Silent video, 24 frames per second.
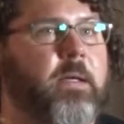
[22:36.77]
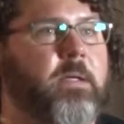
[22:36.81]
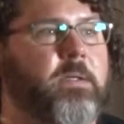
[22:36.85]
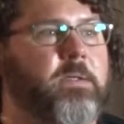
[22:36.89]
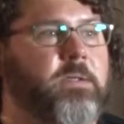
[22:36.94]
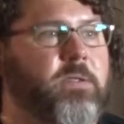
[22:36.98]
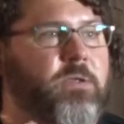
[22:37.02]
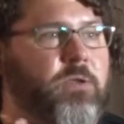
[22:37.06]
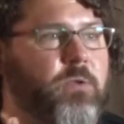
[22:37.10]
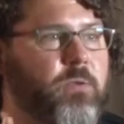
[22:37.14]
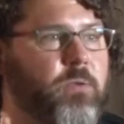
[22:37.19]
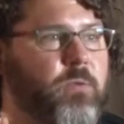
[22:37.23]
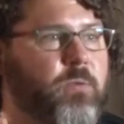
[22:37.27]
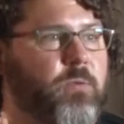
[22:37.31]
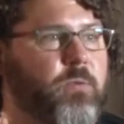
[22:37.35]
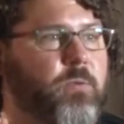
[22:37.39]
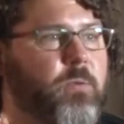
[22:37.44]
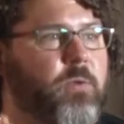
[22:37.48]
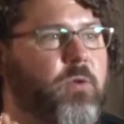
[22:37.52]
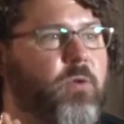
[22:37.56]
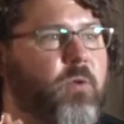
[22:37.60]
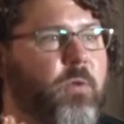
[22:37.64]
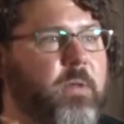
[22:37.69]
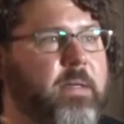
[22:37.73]
to
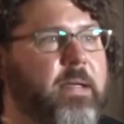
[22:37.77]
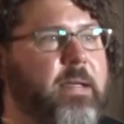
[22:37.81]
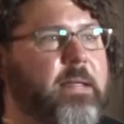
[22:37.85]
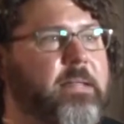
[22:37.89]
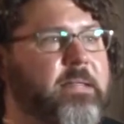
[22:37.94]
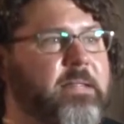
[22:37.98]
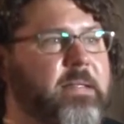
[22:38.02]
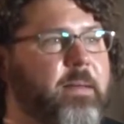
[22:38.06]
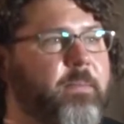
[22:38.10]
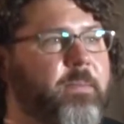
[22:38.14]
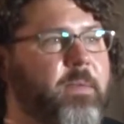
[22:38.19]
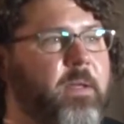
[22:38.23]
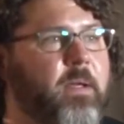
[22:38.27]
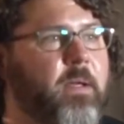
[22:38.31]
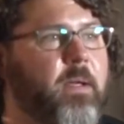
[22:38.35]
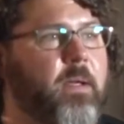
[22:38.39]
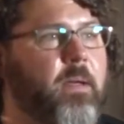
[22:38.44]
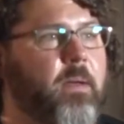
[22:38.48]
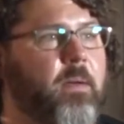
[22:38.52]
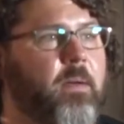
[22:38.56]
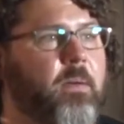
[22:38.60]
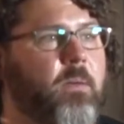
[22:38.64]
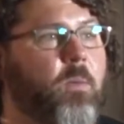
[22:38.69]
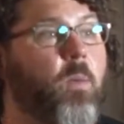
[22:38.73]
create
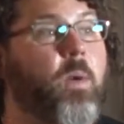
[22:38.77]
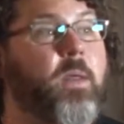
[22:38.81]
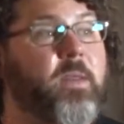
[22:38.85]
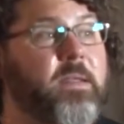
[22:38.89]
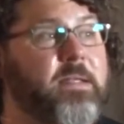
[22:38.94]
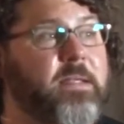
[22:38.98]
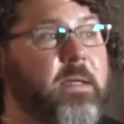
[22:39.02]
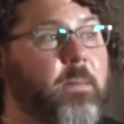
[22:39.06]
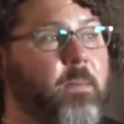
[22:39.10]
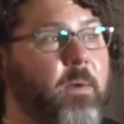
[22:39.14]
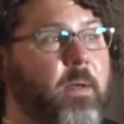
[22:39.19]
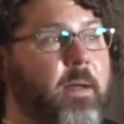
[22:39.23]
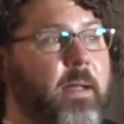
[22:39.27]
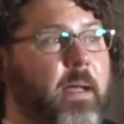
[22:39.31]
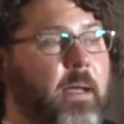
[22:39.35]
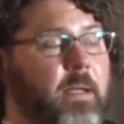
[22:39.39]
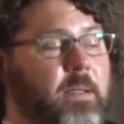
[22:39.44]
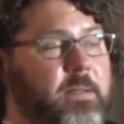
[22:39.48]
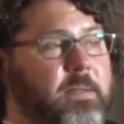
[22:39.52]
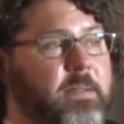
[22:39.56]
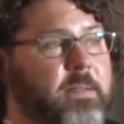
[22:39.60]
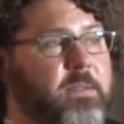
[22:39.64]
something with someone else.